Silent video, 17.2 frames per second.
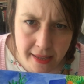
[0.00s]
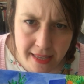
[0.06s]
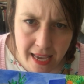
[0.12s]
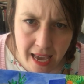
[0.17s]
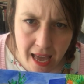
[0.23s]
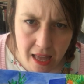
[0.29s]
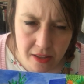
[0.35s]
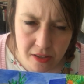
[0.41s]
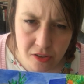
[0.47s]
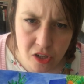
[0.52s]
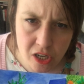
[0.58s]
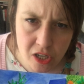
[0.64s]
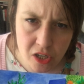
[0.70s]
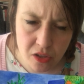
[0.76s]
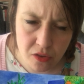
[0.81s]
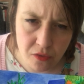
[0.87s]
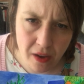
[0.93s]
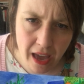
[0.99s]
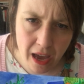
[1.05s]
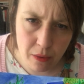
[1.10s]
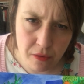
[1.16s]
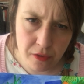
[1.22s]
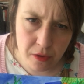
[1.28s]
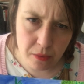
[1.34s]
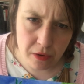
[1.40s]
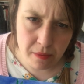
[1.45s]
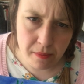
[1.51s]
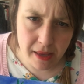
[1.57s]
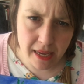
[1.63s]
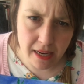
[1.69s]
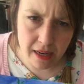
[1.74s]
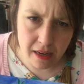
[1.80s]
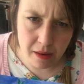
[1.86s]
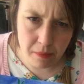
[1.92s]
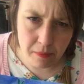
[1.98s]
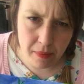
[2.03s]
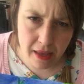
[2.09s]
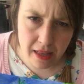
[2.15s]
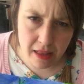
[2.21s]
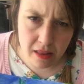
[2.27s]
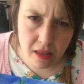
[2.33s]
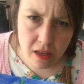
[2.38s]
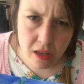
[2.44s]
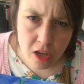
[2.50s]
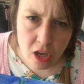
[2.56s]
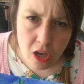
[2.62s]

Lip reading: yeah, suggestions for how, if you want to make it a little bit